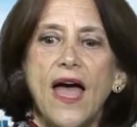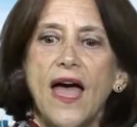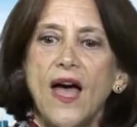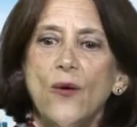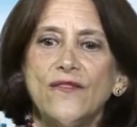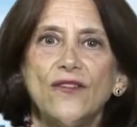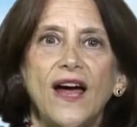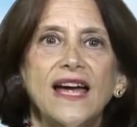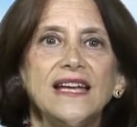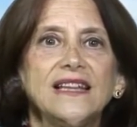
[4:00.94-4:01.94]
However,
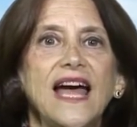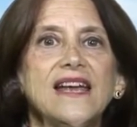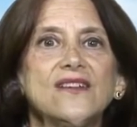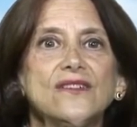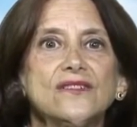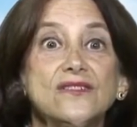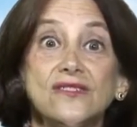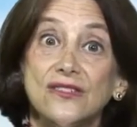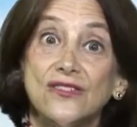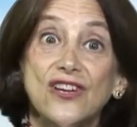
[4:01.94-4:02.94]
I'd like to
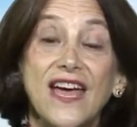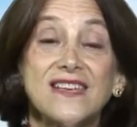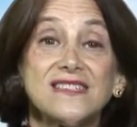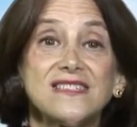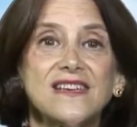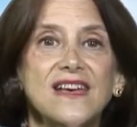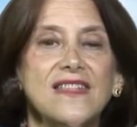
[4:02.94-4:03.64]
suggest